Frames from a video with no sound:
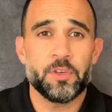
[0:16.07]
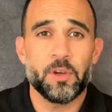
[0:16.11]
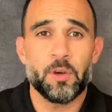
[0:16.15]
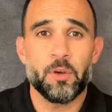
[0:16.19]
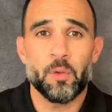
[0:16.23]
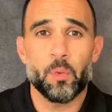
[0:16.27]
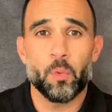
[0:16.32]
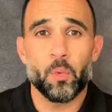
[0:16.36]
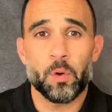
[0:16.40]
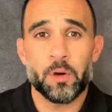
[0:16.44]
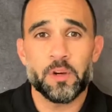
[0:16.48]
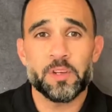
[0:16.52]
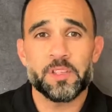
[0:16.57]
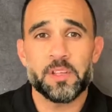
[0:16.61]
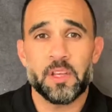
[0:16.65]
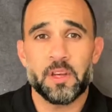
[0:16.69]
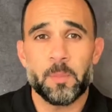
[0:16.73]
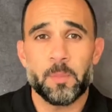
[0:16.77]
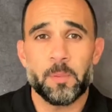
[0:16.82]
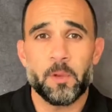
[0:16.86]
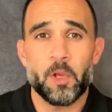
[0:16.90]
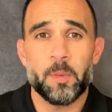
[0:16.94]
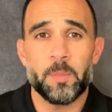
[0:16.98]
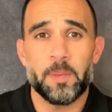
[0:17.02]
show the worst
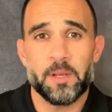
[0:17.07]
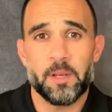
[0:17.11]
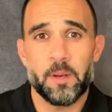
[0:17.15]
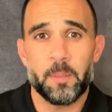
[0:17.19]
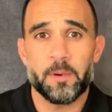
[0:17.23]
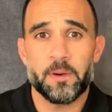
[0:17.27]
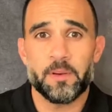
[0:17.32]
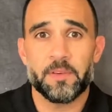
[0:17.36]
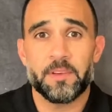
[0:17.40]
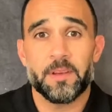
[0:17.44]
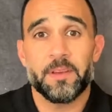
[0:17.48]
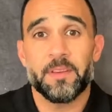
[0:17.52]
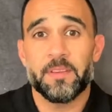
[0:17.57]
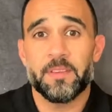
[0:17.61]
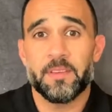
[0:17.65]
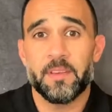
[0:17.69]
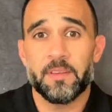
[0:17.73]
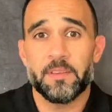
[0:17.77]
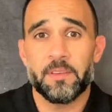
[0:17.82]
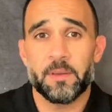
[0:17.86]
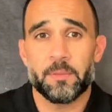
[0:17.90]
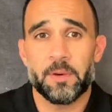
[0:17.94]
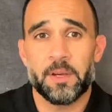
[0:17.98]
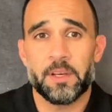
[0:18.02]
unemployment numbers
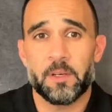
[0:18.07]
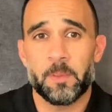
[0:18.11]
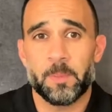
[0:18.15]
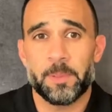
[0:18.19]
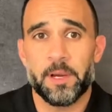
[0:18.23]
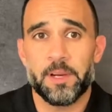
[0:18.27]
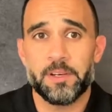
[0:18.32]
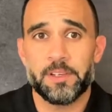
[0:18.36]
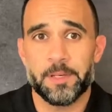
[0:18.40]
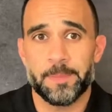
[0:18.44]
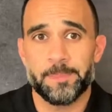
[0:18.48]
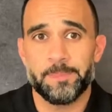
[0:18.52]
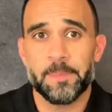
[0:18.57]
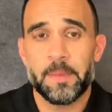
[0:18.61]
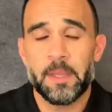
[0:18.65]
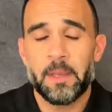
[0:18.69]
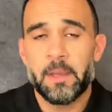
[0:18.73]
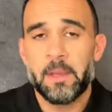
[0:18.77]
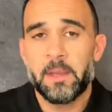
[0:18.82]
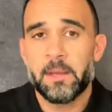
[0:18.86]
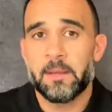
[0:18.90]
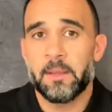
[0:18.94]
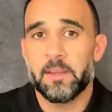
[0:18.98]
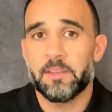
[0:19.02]
since the Great Depression.
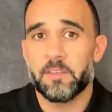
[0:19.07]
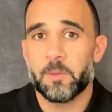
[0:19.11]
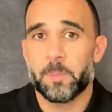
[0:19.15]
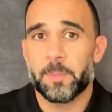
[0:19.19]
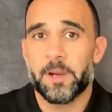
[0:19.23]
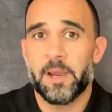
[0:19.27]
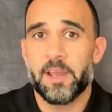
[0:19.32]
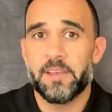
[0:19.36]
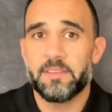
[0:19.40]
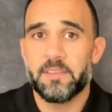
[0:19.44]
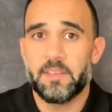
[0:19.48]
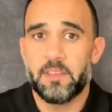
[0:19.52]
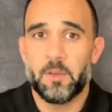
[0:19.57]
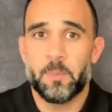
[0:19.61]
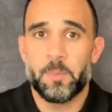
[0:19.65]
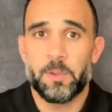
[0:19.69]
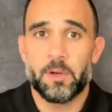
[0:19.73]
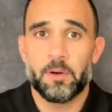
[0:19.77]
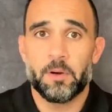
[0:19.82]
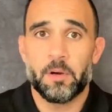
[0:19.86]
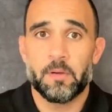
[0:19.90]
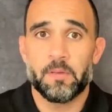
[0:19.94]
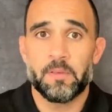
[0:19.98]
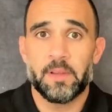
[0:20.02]
Not surprising, the
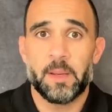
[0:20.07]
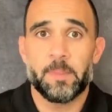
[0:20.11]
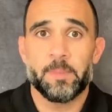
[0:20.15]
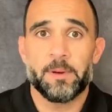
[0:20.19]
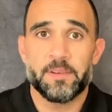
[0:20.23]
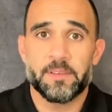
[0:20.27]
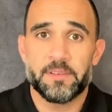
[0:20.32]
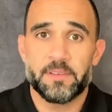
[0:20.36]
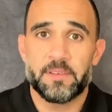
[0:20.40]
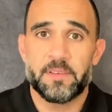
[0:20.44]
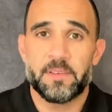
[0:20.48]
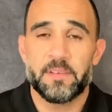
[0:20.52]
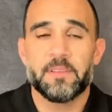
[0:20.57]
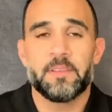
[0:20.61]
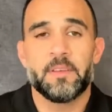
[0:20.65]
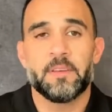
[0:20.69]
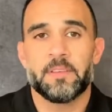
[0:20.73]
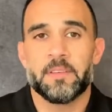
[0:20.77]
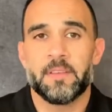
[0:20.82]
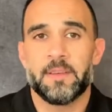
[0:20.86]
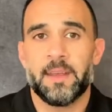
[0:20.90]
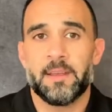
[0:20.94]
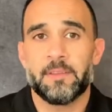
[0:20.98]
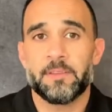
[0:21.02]
Bureau of Labor and
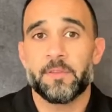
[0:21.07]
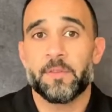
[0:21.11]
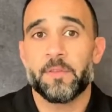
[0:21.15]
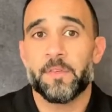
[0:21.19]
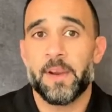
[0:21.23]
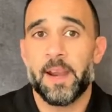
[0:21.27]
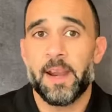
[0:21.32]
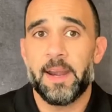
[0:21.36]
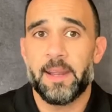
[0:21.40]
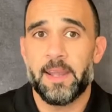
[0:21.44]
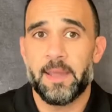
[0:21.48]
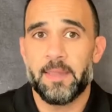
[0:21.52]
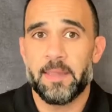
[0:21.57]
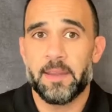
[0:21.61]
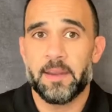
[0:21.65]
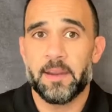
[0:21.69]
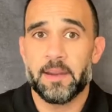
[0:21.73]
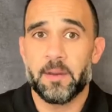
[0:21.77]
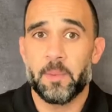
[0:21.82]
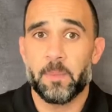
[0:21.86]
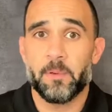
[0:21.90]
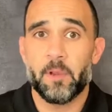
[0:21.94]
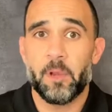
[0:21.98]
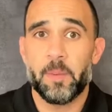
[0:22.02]
Statistics announced Friday that
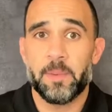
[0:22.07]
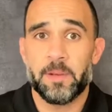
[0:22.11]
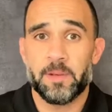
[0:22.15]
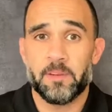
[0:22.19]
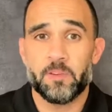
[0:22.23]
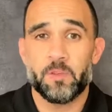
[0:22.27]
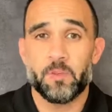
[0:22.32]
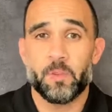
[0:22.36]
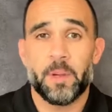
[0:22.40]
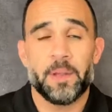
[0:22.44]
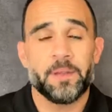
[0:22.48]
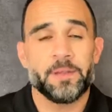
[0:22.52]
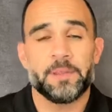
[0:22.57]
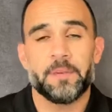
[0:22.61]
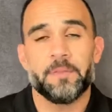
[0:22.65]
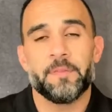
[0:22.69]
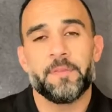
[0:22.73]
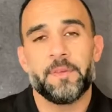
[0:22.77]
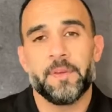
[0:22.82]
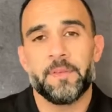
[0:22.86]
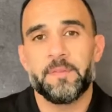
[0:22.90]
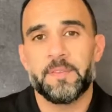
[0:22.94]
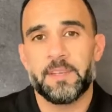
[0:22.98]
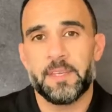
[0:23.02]
unemployment had swelled to
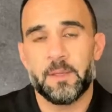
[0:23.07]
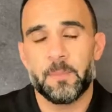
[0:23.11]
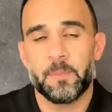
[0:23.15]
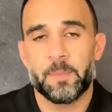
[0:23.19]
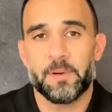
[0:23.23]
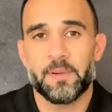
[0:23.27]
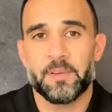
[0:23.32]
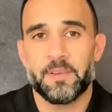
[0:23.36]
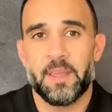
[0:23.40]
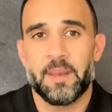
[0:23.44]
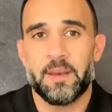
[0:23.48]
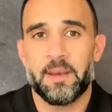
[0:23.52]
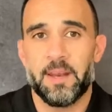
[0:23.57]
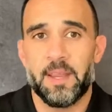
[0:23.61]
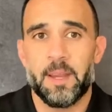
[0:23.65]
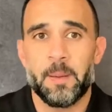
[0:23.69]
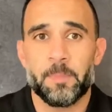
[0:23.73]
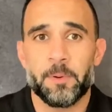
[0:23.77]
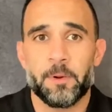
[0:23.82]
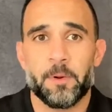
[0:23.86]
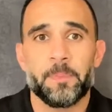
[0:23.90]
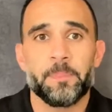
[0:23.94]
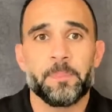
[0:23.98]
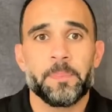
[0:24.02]
15% in
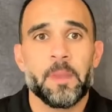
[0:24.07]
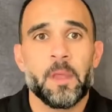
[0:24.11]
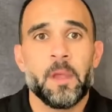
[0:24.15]
April.